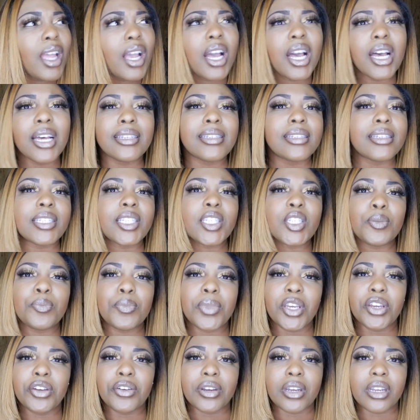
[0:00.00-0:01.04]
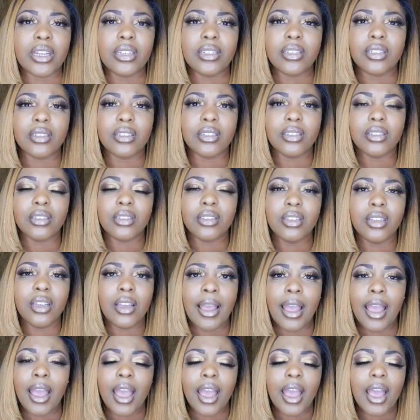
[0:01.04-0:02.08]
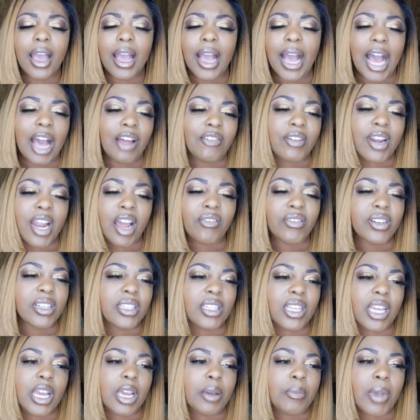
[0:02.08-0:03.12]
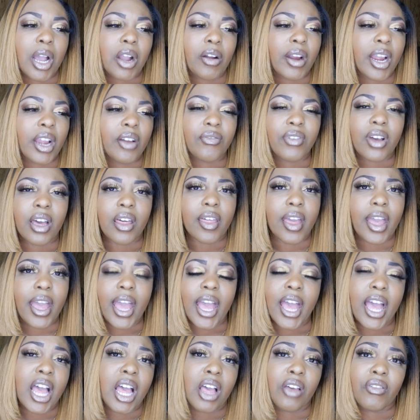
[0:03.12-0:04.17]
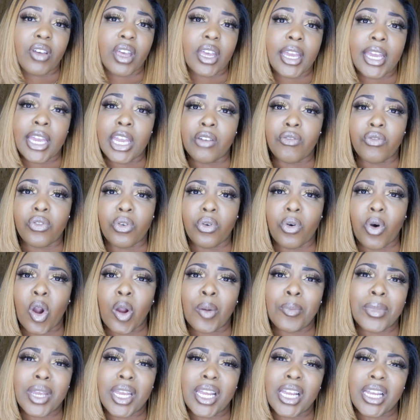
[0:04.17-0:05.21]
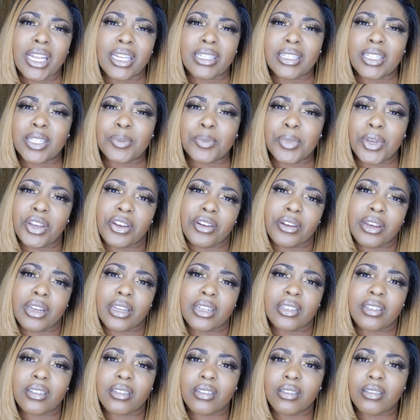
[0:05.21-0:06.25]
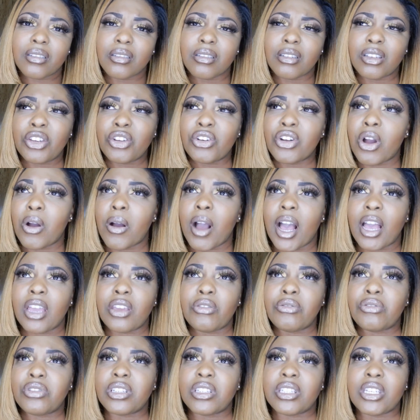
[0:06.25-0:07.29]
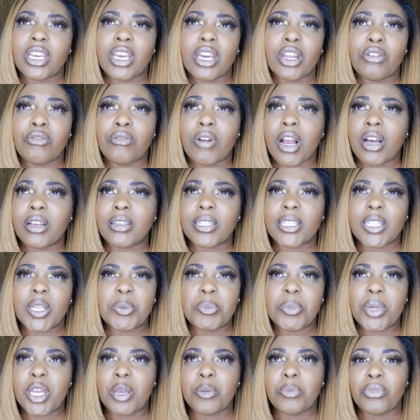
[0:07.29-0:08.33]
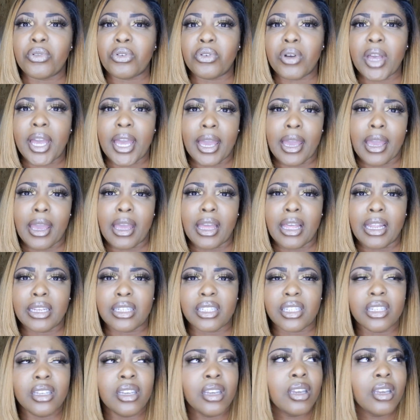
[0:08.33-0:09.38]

'Cause his spirit, I never seen my grandfather have an evil or mean spirit. You know how you just get around some people and